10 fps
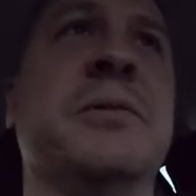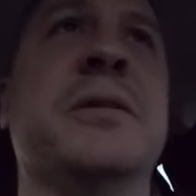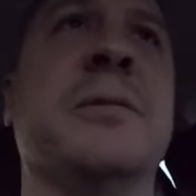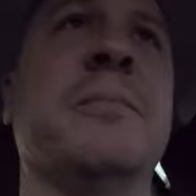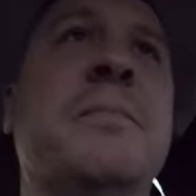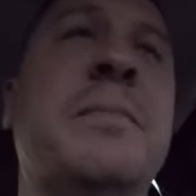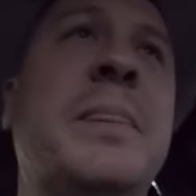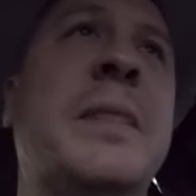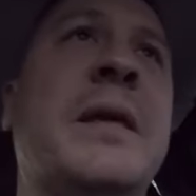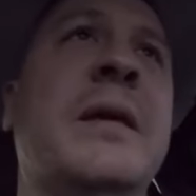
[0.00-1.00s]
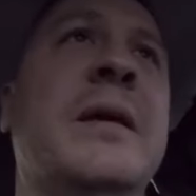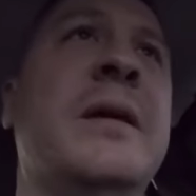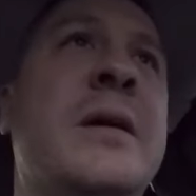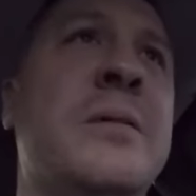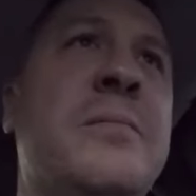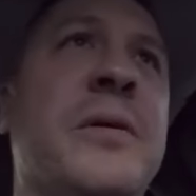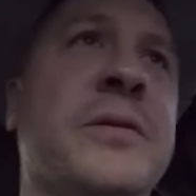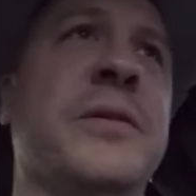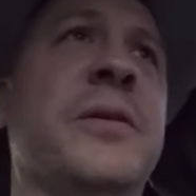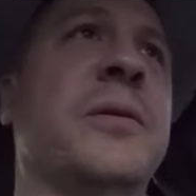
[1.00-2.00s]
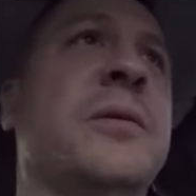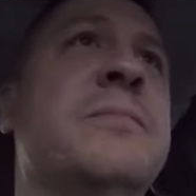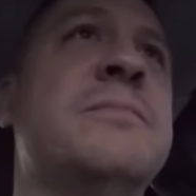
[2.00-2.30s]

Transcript: with them. Plus they're,